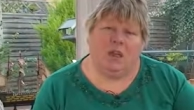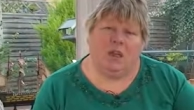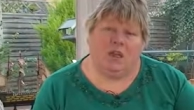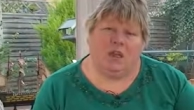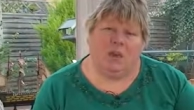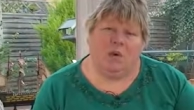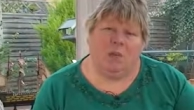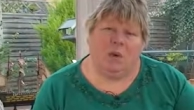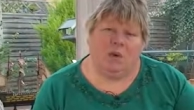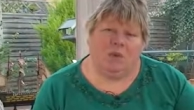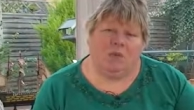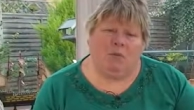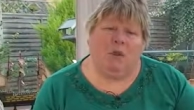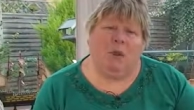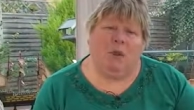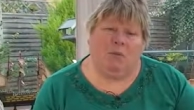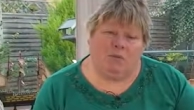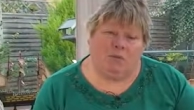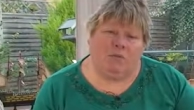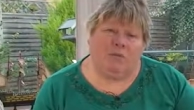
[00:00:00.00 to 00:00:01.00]
They're well
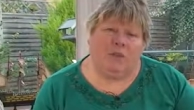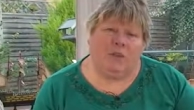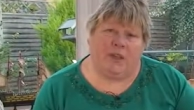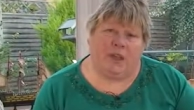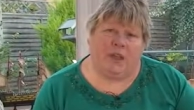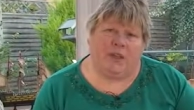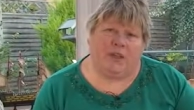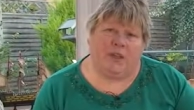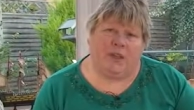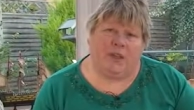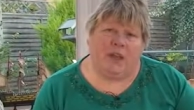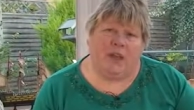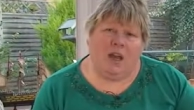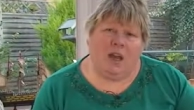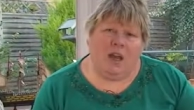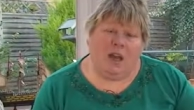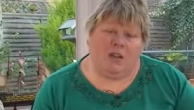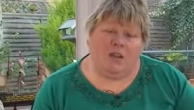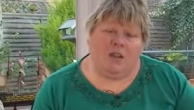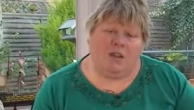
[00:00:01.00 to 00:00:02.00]
known for that.
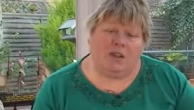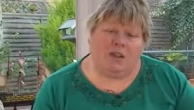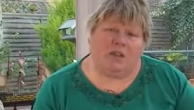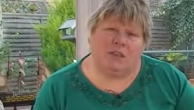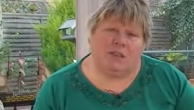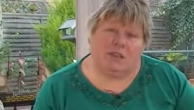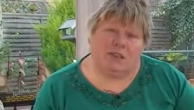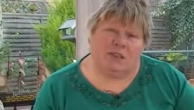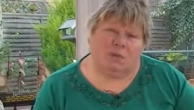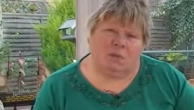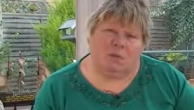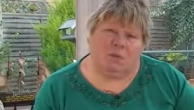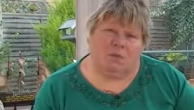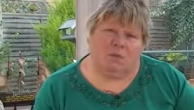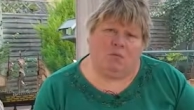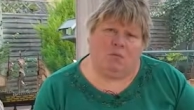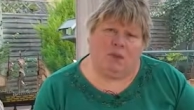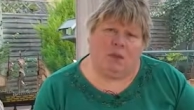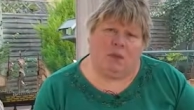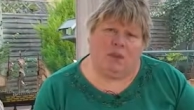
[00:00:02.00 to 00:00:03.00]
I think because they're
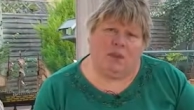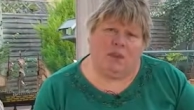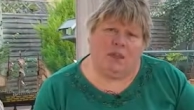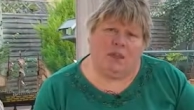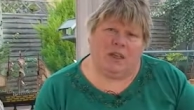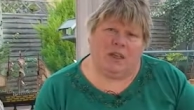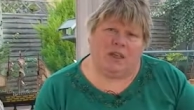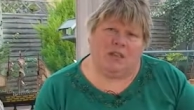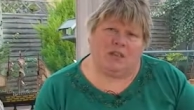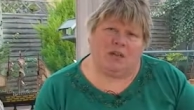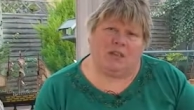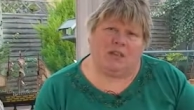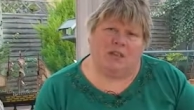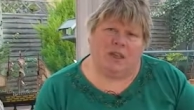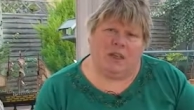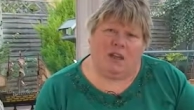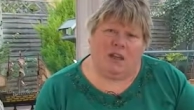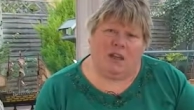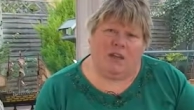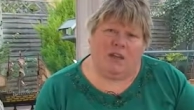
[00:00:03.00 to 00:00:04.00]
small, I think because
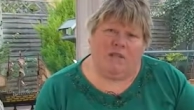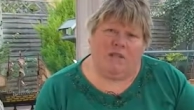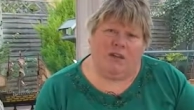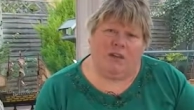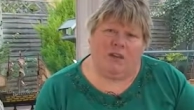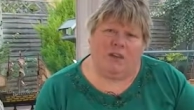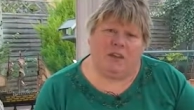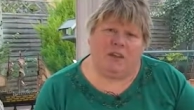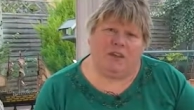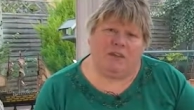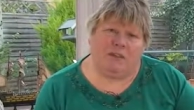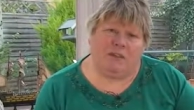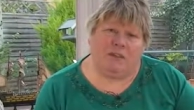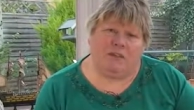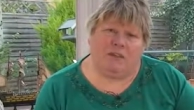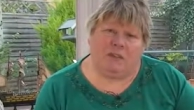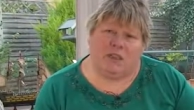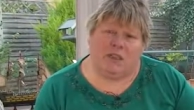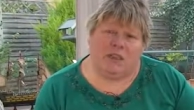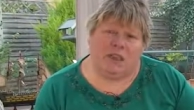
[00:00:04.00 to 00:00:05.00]
they're lively, I think because
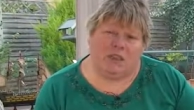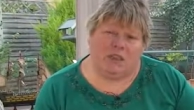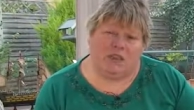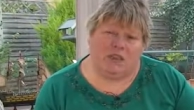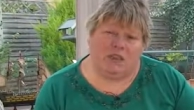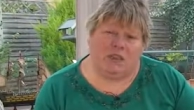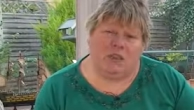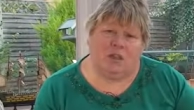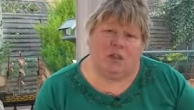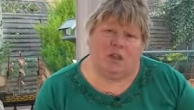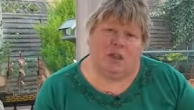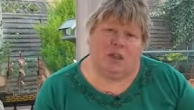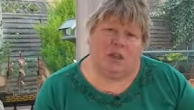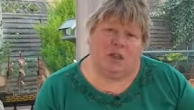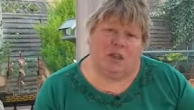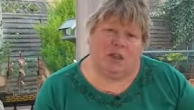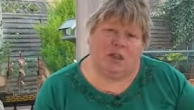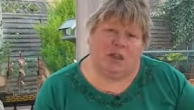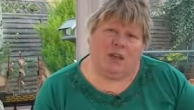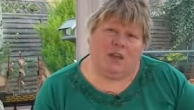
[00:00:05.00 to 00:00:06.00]
they're intelligent,
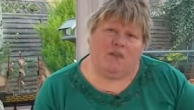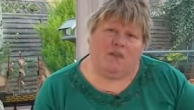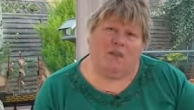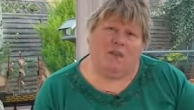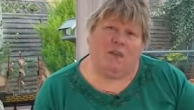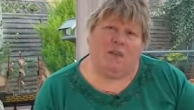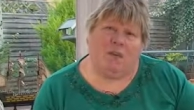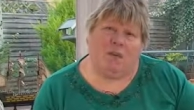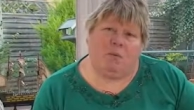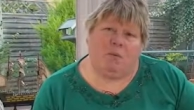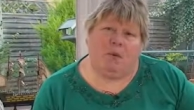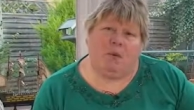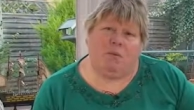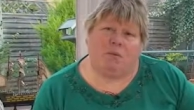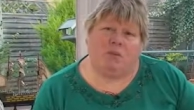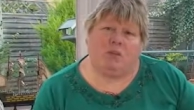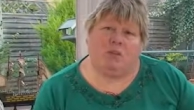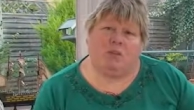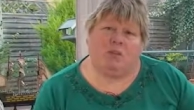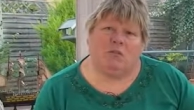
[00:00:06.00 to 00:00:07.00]
they get on very well
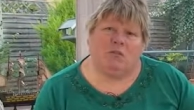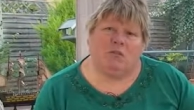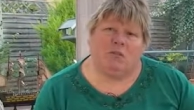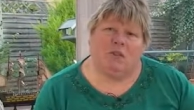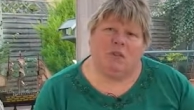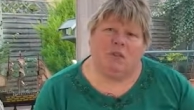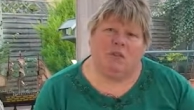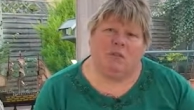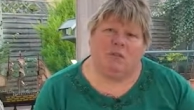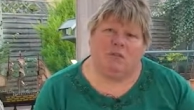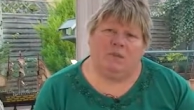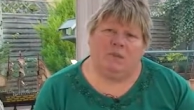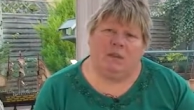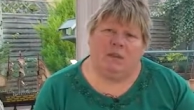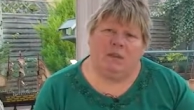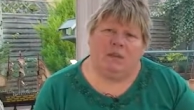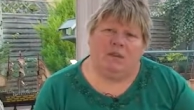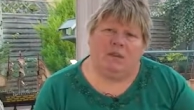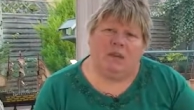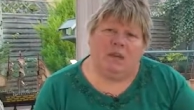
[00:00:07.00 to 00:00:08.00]
with children.
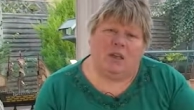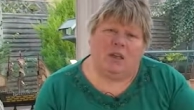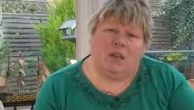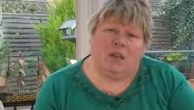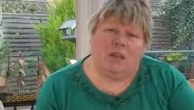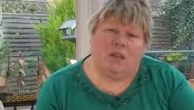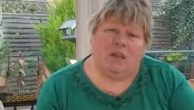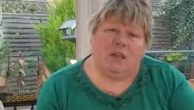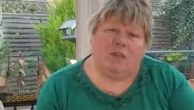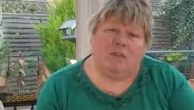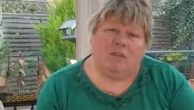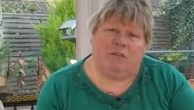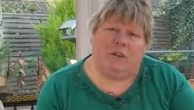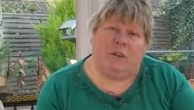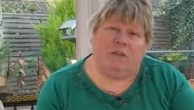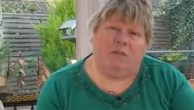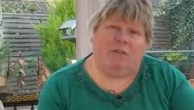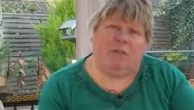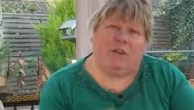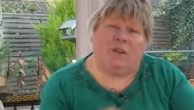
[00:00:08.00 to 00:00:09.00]
They're
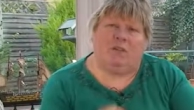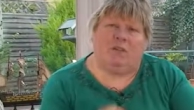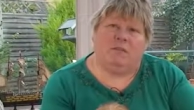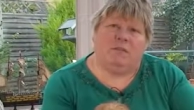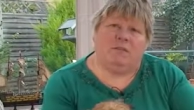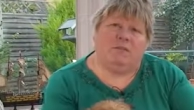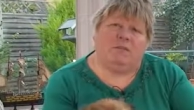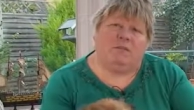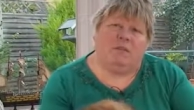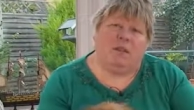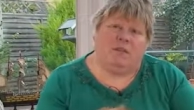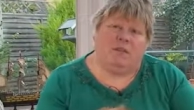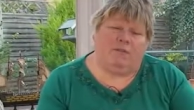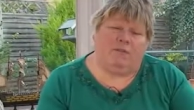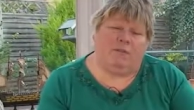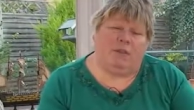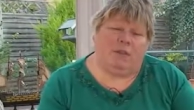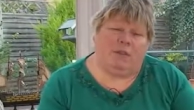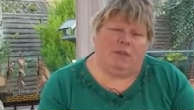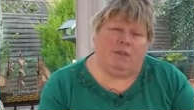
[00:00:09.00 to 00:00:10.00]
great fun,
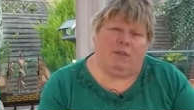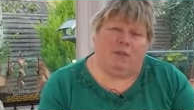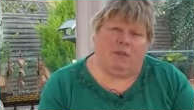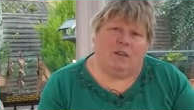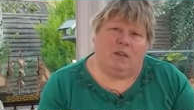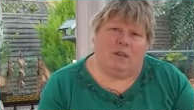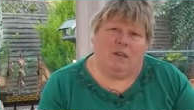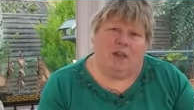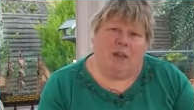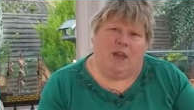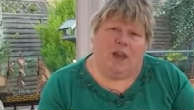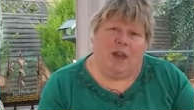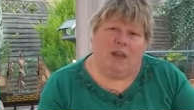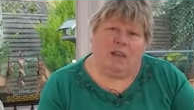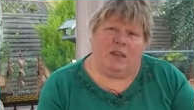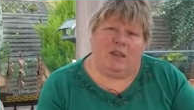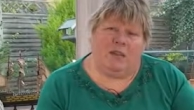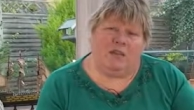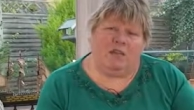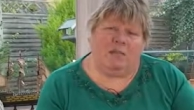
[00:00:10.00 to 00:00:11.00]

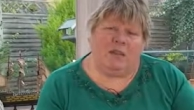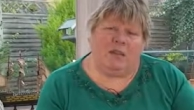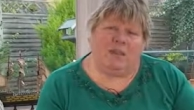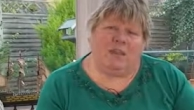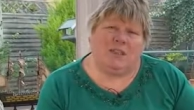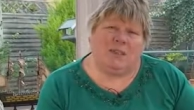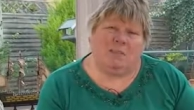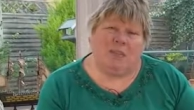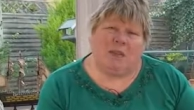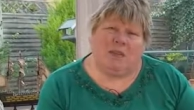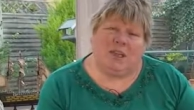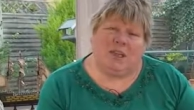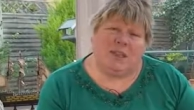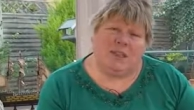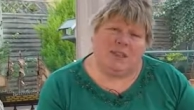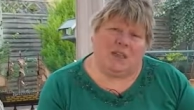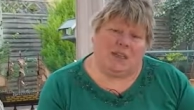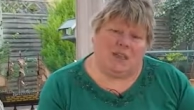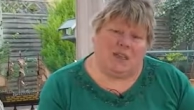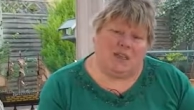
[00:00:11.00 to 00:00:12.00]
and they're
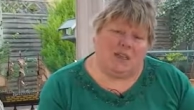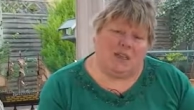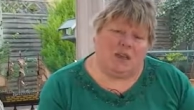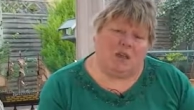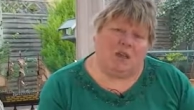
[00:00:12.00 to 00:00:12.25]
sympathetic.